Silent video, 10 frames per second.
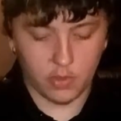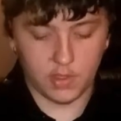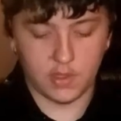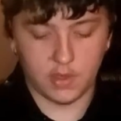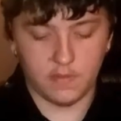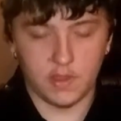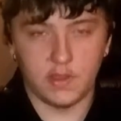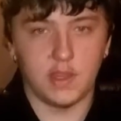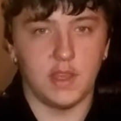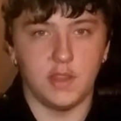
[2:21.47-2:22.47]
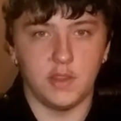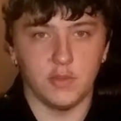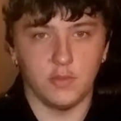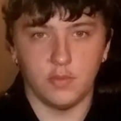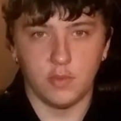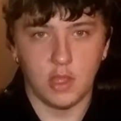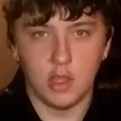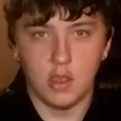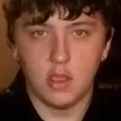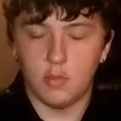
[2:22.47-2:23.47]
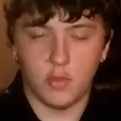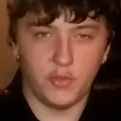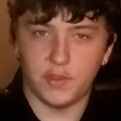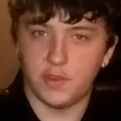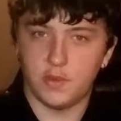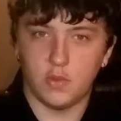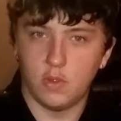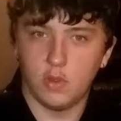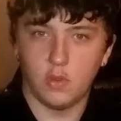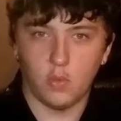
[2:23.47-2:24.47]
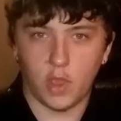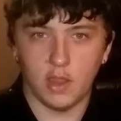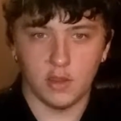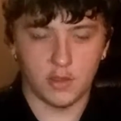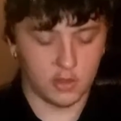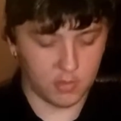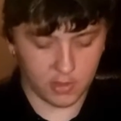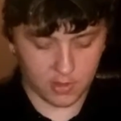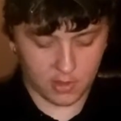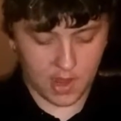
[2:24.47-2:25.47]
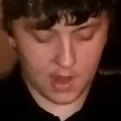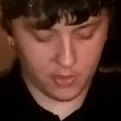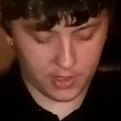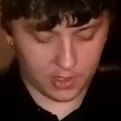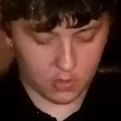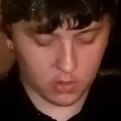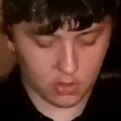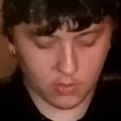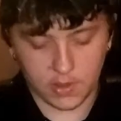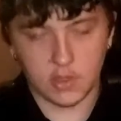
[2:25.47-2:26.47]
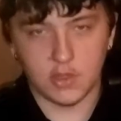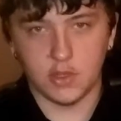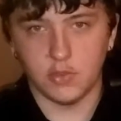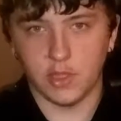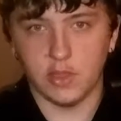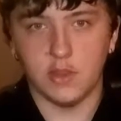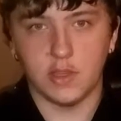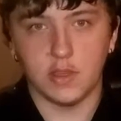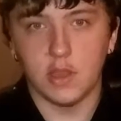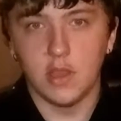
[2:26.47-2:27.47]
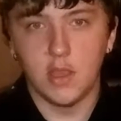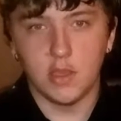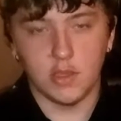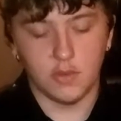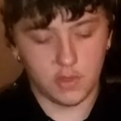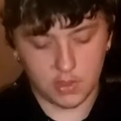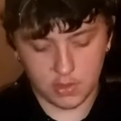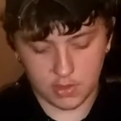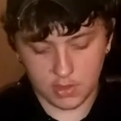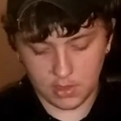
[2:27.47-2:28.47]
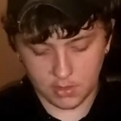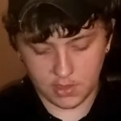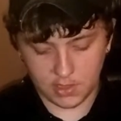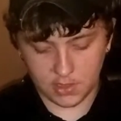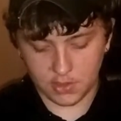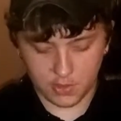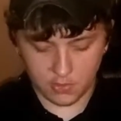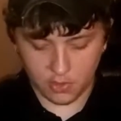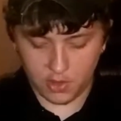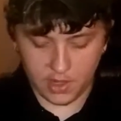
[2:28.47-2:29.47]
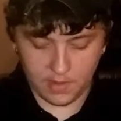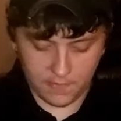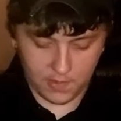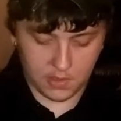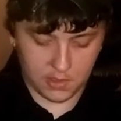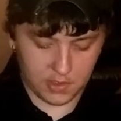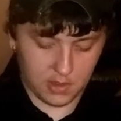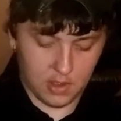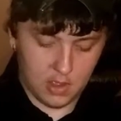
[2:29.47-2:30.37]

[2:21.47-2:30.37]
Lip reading: With stuff this size, most wire strippers are not really going to work with this, so you really just use either scissors or a knife and just